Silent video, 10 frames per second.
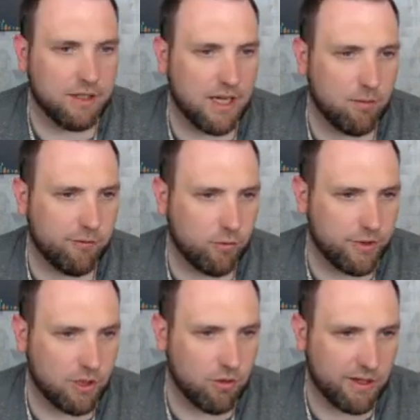Now before
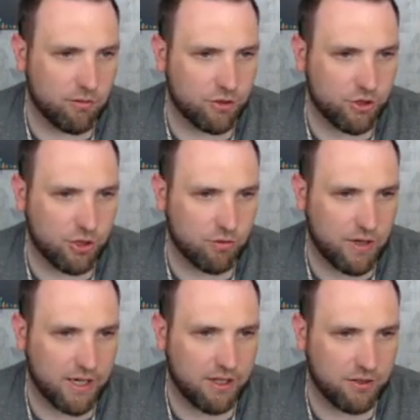we go on, I want to show
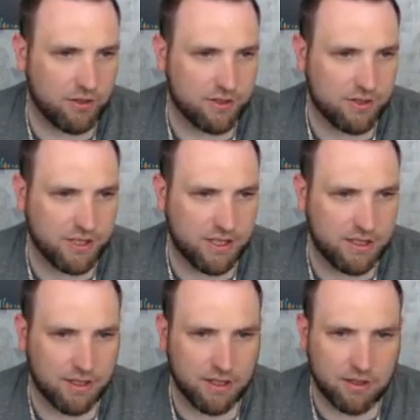right here, you can
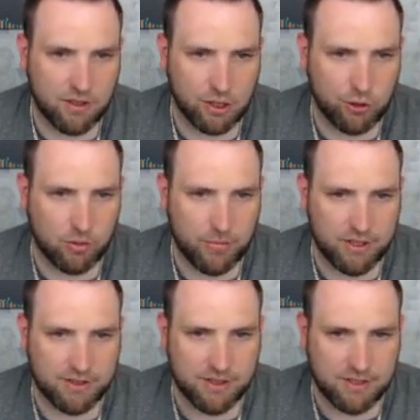see a little bit
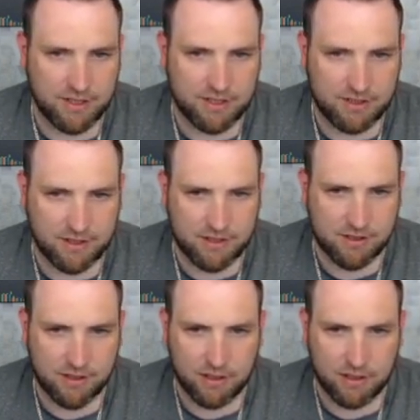of statistics.